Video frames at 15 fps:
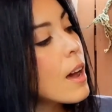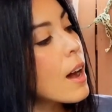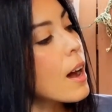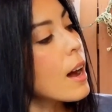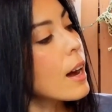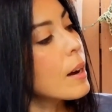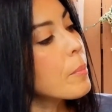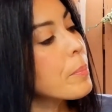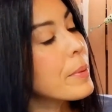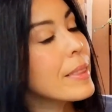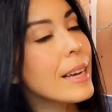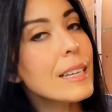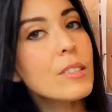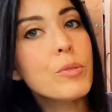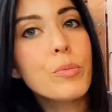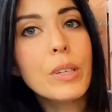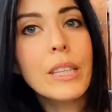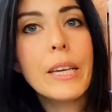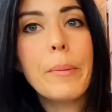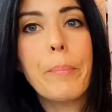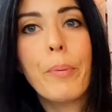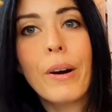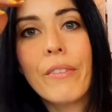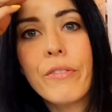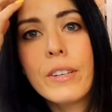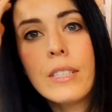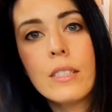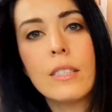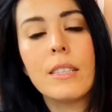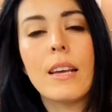but that's really
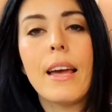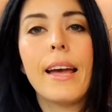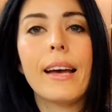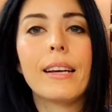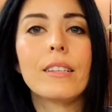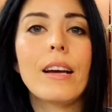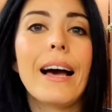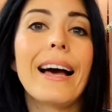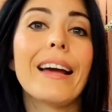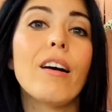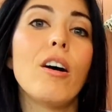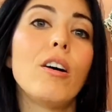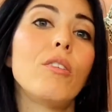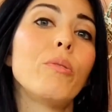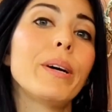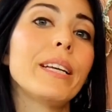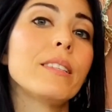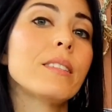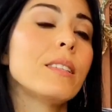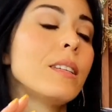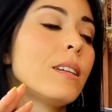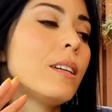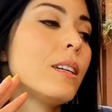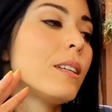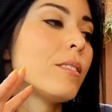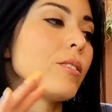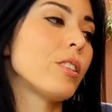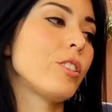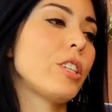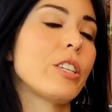preference, and I always
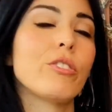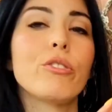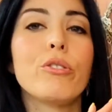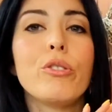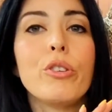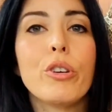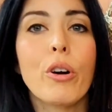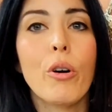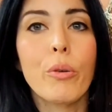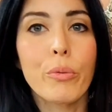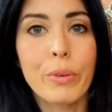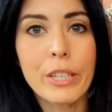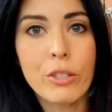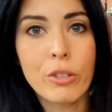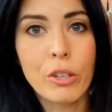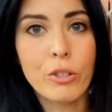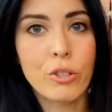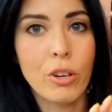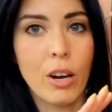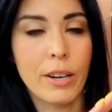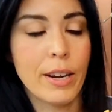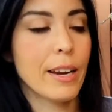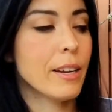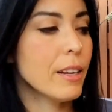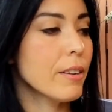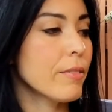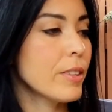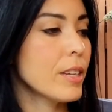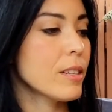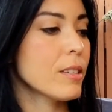suggest you do your own research on any
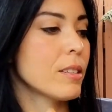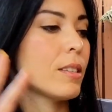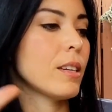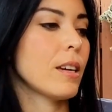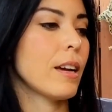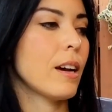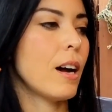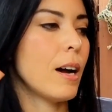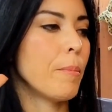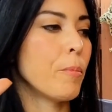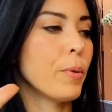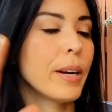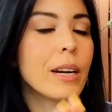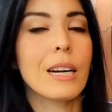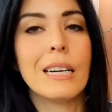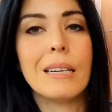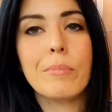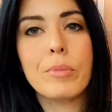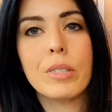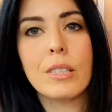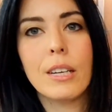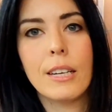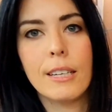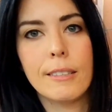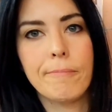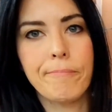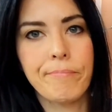of this when it comes to